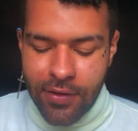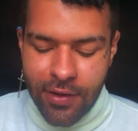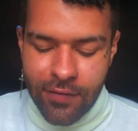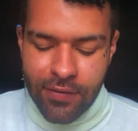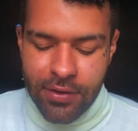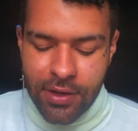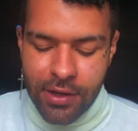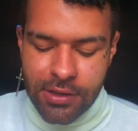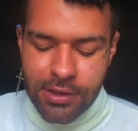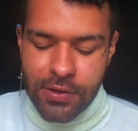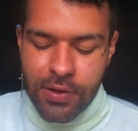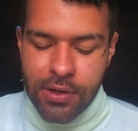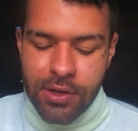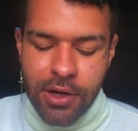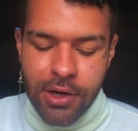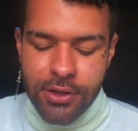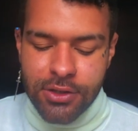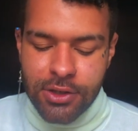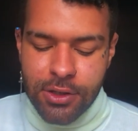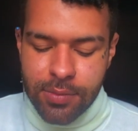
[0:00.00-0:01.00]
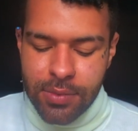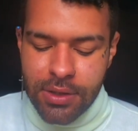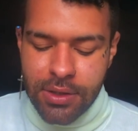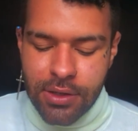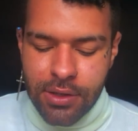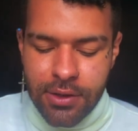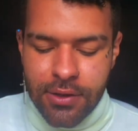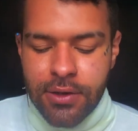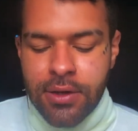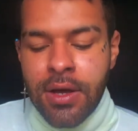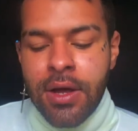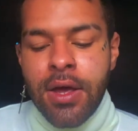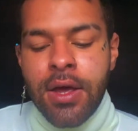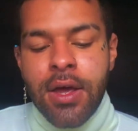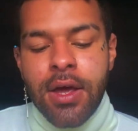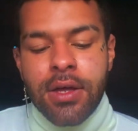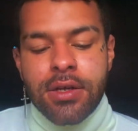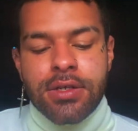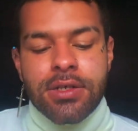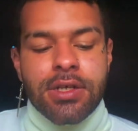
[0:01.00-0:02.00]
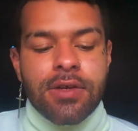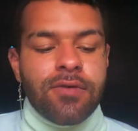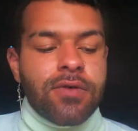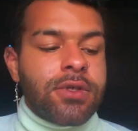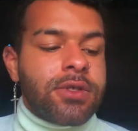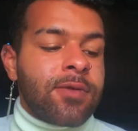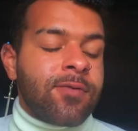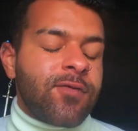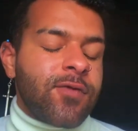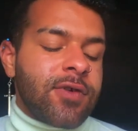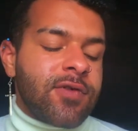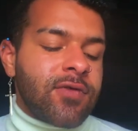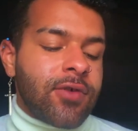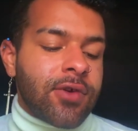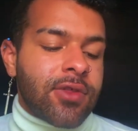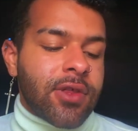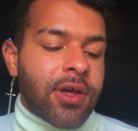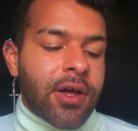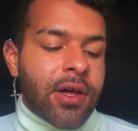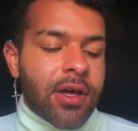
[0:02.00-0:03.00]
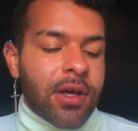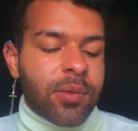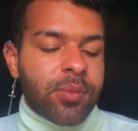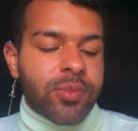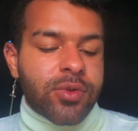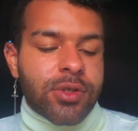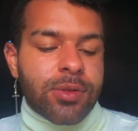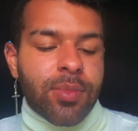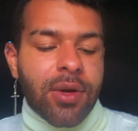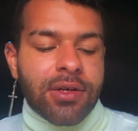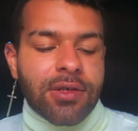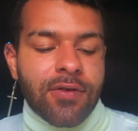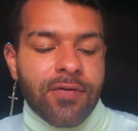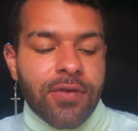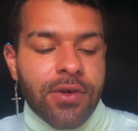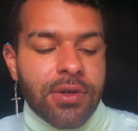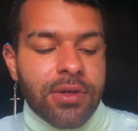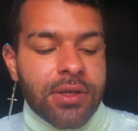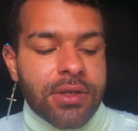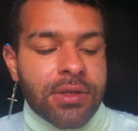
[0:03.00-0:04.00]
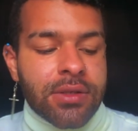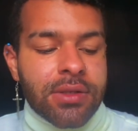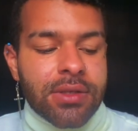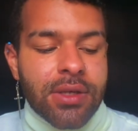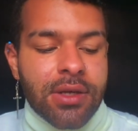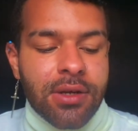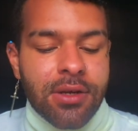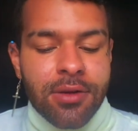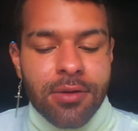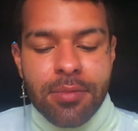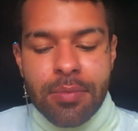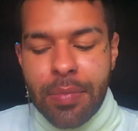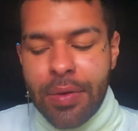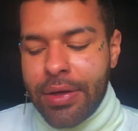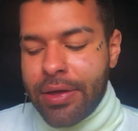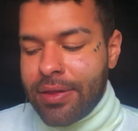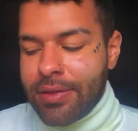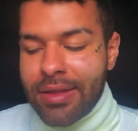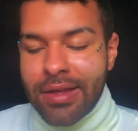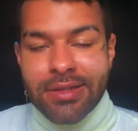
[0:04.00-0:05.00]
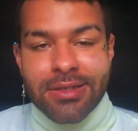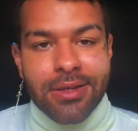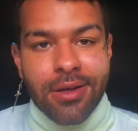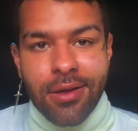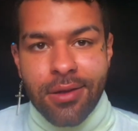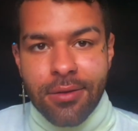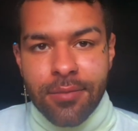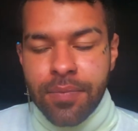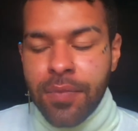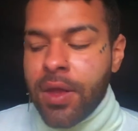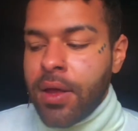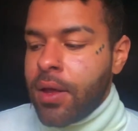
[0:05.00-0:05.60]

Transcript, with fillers: I feel like tarot cards should be here to give you some food for thought, a perspective for you to consider, but that's all.